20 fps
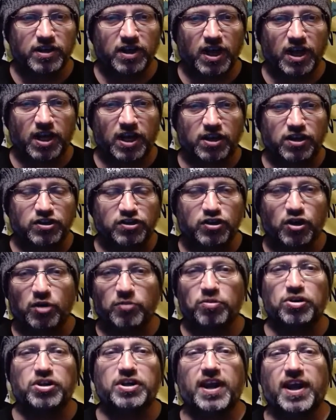in
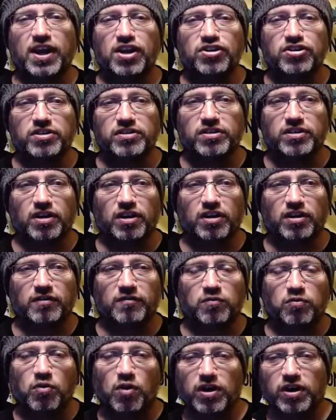interpretation
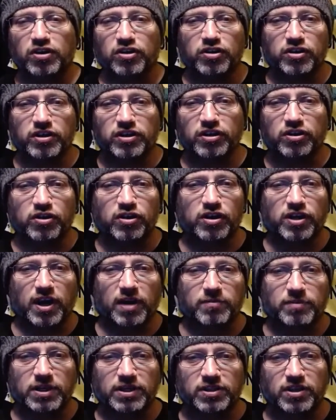of what could and could
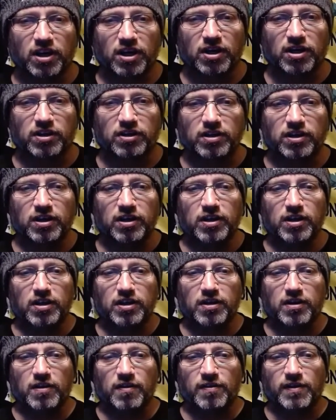not be done
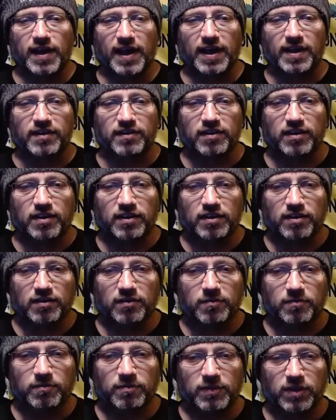that
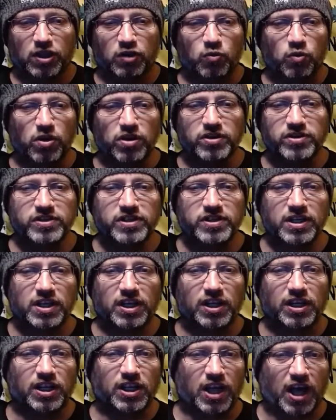you weren't seeing
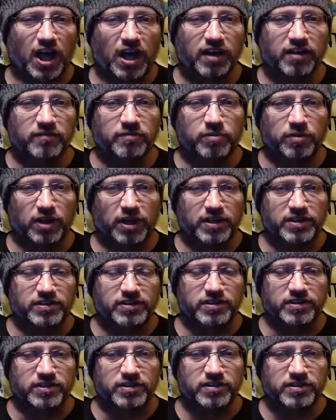a lot of
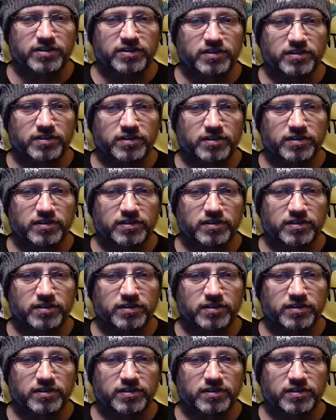places,